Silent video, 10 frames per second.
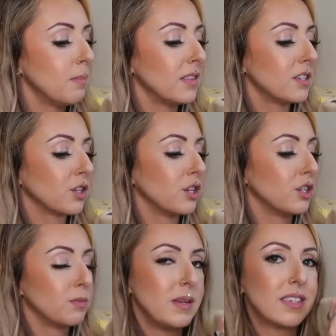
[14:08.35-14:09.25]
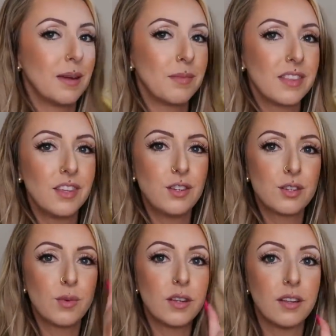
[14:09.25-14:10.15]
But this could just be something that you
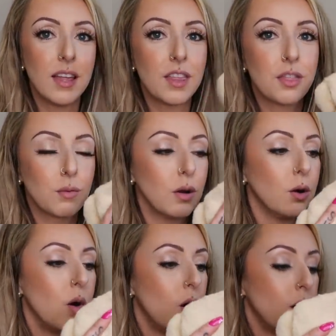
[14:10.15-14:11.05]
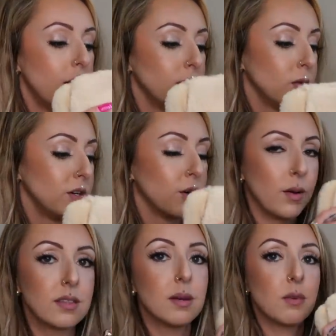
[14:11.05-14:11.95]
just want to like throw on when you're
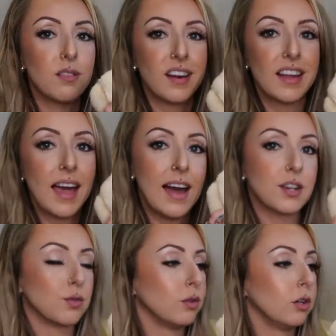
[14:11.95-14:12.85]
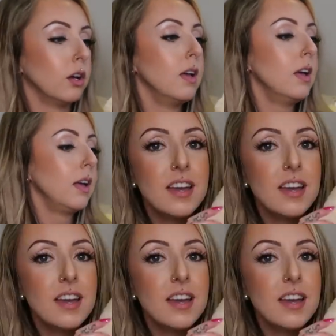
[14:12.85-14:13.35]
going somewhere very casual.